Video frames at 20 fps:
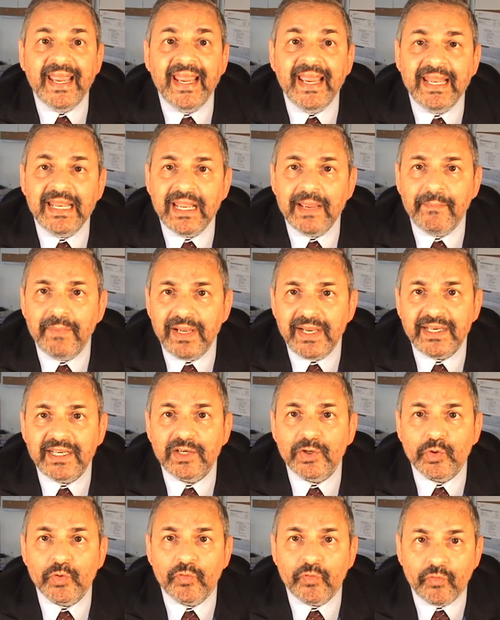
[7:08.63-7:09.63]

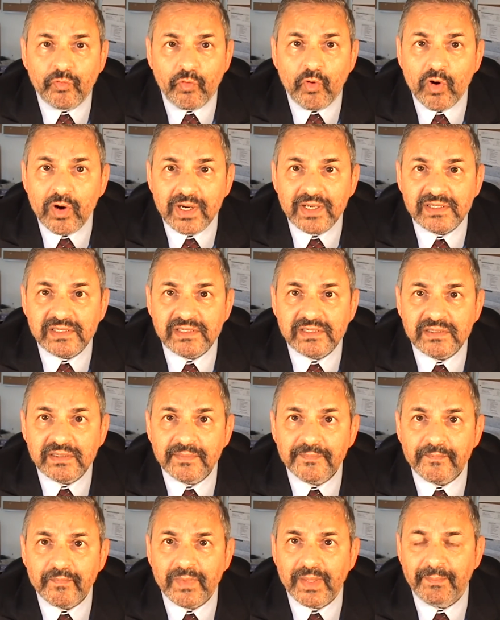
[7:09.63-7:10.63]
inability to focus
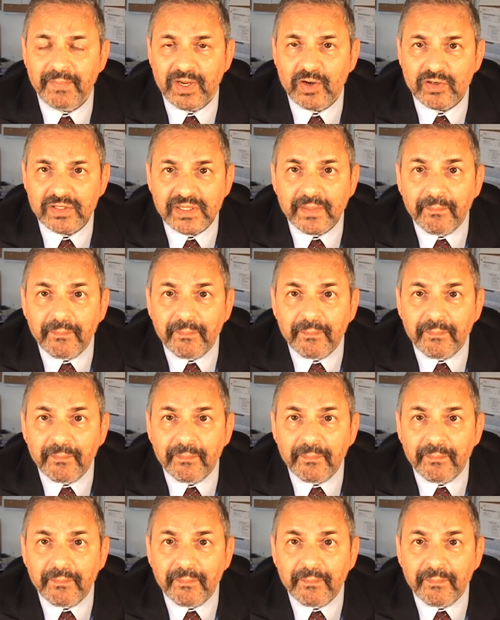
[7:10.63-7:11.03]
because